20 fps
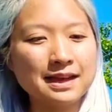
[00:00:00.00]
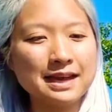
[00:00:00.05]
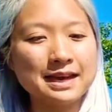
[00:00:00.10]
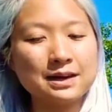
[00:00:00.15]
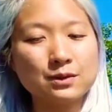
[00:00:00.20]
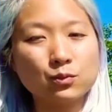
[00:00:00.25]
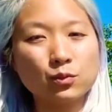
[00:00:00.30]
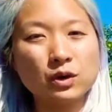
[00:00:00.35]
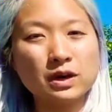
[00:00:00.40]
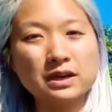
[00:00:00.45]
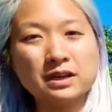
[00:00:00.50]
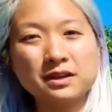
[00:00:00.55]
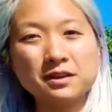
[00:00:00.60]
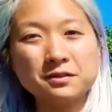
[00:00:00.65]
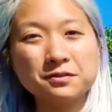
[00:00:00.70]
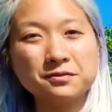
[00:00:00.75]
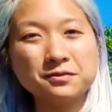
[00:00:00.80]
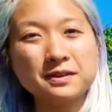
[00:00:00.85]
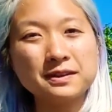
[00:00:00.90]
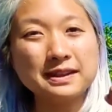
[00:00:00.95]
And what
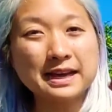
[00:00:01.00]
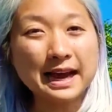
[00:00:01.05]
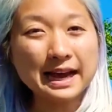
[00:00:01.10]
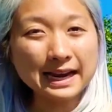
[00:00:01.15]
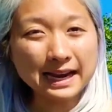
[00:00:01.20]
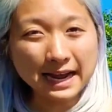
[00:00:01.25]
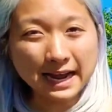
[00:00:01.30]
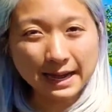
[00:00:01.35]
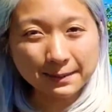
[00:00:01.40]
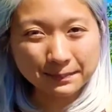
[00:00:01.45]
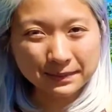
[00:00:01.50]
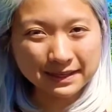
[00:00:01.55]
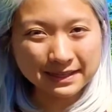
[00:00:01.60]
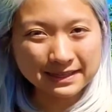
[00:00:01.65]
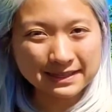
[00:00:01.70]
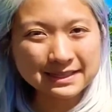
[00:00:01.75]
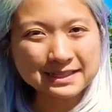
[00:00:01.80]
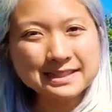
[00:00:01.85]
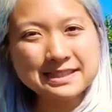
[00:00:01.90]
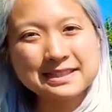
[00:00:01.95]
if that
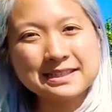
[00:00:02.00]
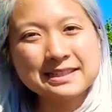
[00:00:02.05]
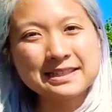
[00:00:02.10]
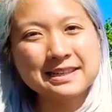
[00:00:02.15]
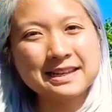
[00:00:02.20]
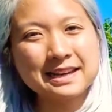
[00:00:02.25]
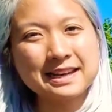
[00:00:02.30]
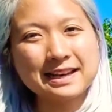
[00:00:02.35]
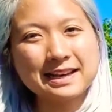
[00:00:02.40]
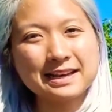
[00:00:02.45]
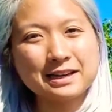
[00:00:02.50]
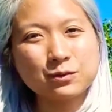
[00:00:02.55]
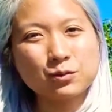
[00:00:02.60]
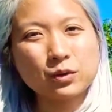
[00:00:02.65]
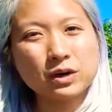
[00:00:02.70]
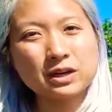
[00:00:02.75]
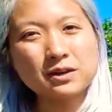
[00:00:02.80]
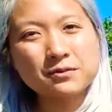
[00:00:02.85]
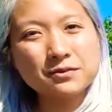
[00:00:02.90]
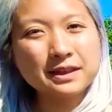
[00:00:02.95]
happened?
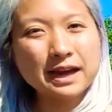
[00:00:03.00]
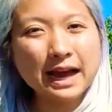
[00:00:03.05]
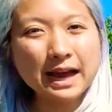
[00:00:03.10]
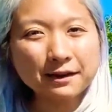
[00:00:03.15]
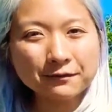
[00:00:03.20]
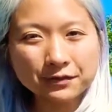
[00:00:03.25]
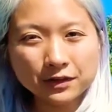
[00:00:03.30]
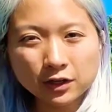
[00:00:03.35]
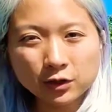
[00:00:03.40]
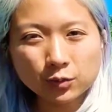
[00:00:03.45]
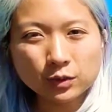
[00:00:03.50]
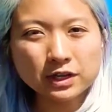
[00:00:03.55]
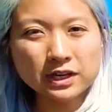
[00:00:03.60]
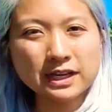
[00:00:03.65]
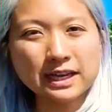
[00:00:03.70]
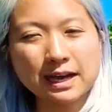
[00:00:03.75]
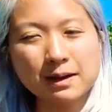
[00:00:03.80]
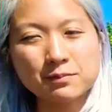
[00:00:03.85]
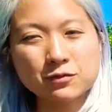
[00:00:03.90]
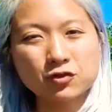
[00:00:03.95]
And what if that fear were
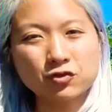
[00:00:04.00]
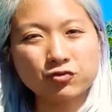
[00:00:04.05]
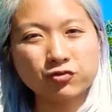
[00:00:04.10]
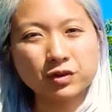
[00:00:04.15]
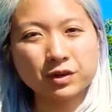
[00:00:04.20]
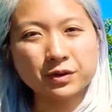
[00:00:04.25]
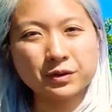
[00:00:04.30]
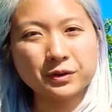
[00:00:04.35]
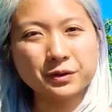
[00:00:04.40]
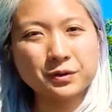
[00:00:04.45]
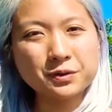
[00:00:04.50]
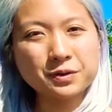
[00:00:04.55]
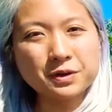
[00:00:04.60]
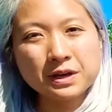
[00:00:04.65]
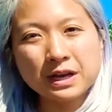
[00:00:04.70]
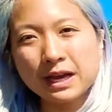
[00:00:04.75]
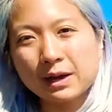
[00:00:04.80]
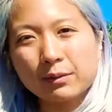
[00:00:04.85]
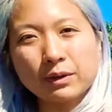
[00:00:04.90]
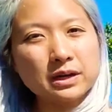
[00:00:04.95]
to come true?
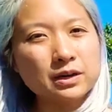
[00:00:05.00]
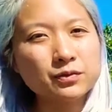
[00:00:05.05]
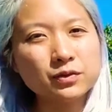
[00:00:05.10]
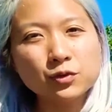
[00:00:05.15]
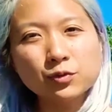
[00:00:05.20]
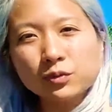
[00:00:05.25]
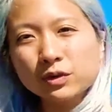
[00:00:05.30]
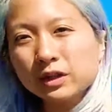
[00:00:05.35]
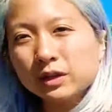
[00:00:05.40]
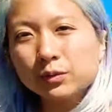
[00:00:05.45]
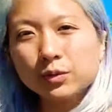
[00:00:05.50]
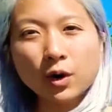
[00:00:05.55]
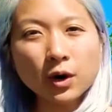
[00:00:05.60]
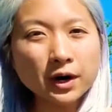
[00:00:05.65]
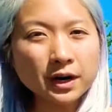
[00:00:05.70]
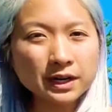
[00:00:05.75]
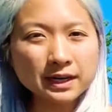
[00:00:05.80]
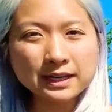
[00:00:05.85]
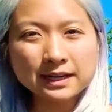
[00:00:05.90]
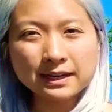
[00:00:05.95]
And what if you really
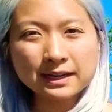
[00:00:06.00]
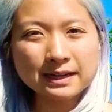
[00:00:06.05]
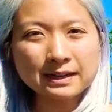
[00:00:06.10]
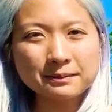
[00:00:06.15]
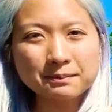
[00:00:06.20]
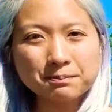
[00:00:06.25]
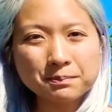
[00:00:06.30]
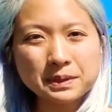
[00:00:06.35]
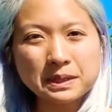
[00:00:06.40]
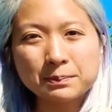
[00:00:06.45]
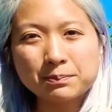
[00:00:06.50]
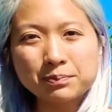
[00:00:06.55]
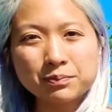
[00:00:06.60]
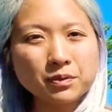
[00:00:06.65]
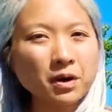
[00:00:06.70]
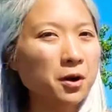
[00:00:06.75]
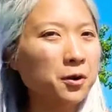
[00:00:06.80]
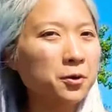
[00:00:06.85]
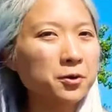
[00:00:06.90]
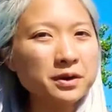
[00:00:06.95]
were going to be
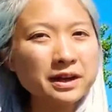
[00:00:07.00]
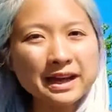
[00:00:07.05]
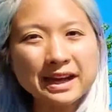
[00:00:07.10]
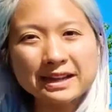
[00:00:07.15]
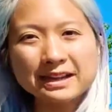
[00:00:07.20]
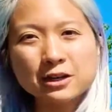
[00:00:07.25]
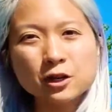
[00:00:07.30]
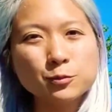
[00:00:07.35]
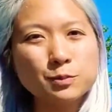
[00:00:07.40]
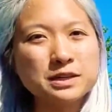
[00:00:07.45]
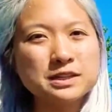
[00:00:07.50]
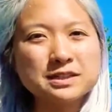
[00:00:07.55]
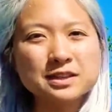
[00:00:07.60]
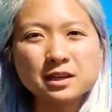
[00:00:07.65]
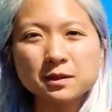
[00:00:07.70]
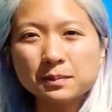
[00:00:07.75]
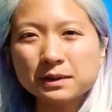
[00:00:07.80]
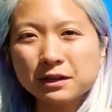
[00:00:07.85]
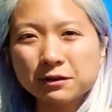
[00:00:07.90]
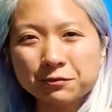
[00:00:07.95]
broke and nobody's
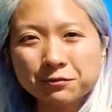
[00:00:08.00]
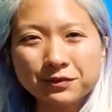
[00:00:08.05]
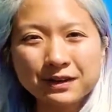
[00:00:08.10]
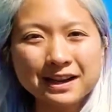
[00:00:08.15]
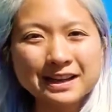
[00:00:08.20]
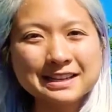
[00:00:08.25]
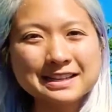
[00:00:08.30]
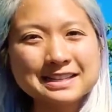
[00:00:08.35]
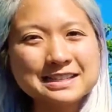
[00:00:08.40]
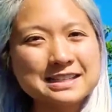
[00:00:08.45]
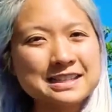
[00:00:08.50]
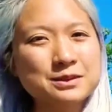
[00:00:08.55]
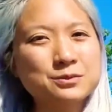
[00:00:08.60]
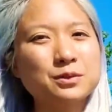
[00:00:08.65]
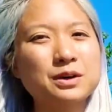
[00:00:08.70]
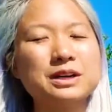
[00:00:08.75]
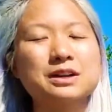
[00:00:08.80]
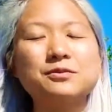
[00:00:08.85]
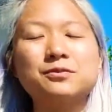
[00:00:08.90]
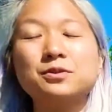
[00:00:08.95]
going to be your friend?
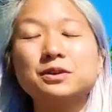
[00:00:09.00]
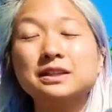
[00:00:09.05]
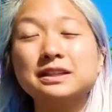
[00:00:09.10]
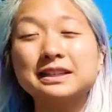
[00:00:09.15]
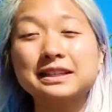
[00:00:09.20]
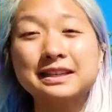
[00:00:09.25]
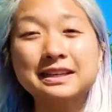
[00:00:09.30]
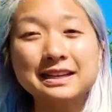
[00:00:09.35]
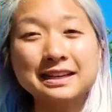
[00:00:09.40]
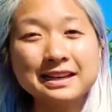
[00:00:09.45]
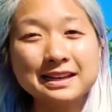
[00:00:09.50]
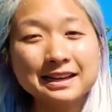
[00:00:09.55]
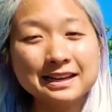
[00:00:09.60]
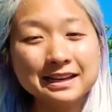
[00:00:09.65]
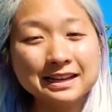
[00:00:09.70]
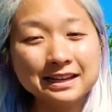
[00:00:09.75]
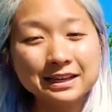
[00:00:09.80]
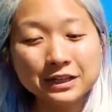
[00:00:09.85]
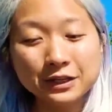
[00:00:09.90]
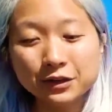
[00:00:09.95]
And what if really,
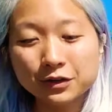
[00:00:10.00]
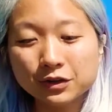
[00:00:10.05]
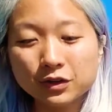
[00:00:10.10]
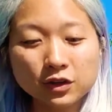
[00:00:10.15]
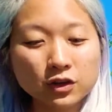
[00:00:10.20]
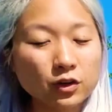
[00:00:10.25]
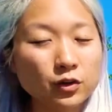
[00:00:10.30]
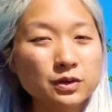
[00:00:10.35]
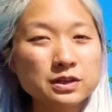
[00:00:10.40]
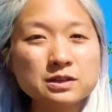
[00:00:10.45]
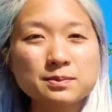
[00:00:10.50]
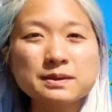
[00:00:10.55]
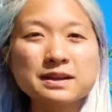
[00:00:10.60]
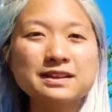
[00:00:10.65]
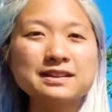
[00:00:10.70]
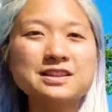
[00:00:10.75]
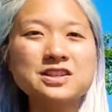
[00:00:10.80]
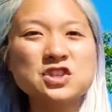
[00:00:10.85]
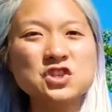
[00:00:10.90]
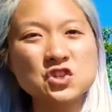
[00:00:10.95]
you know, you're going to be
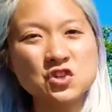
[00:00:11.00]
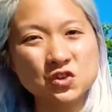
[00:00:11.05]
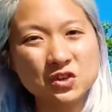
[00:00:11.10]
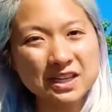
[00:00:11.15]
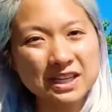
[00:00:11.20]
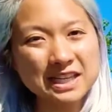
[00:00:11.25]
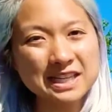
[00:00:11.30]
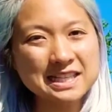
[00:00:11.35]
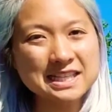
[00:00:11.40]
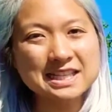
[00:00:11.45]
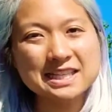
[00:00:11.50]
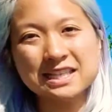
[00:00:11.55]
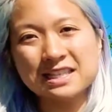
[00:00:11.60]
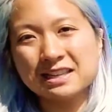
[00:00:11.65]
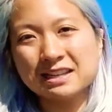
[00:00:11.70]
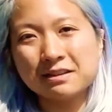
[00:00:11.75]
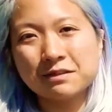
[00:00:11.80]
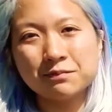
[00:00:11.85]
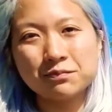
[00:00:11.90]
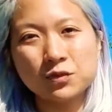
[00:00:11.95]
on the streets?
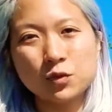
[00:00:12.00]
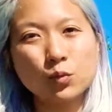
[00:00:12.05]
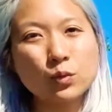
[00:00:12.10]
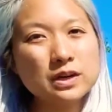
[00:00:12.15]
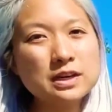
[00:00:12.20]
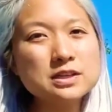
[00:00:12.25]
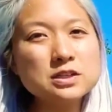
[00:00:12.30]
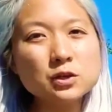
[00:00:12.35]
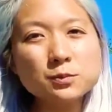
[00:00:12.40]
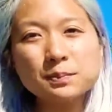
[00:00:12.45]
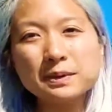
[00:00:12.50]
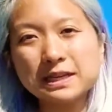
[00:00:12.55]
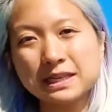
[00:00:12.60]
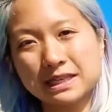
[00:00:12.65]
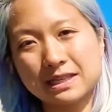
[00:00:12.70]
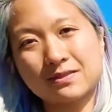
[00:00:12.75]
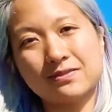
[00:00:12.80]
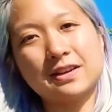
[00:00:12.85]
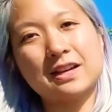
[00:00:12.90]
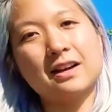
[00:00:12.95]
What is your
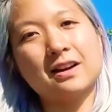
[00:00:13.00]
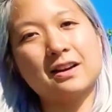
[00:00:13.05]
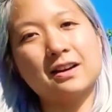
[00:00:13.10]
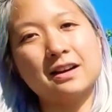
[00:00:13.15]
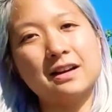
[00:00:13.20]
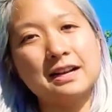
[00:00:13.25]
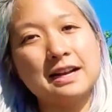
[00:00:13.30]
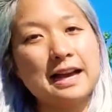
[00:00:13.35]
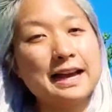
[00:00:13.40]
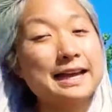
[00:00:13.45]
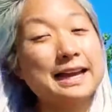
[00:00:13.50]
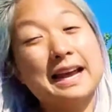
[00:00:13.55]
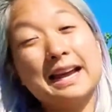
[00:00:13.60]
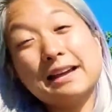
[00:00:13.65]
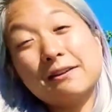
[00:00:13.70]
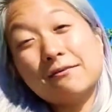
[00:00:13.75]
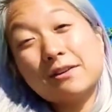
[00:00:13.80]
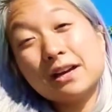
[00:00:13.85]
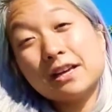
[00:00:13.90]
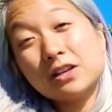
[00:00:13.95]
biggest fear? And
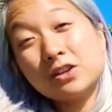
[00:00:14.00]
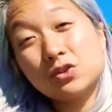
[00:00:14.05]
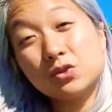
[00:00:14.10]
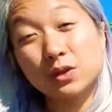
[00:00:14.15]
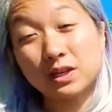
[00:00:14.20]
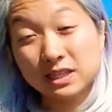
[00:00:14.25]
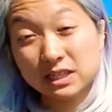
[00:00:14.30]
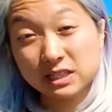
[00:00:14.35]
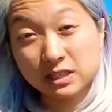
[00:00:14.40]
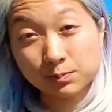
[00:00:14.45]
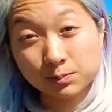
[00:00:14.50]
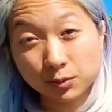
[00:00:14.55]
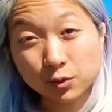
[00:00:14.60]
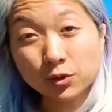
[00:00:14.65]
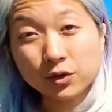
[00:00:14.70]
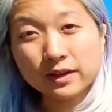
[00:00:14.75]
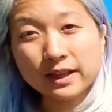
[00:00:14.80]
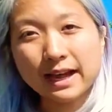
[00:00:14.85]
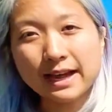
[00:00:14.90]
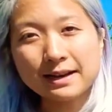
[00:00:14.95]
I invite you to
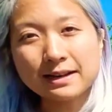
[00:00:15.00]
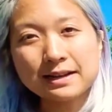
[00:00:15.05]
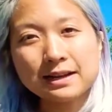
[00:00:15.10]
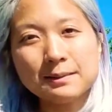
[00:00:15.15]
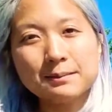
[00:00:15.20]
explore that.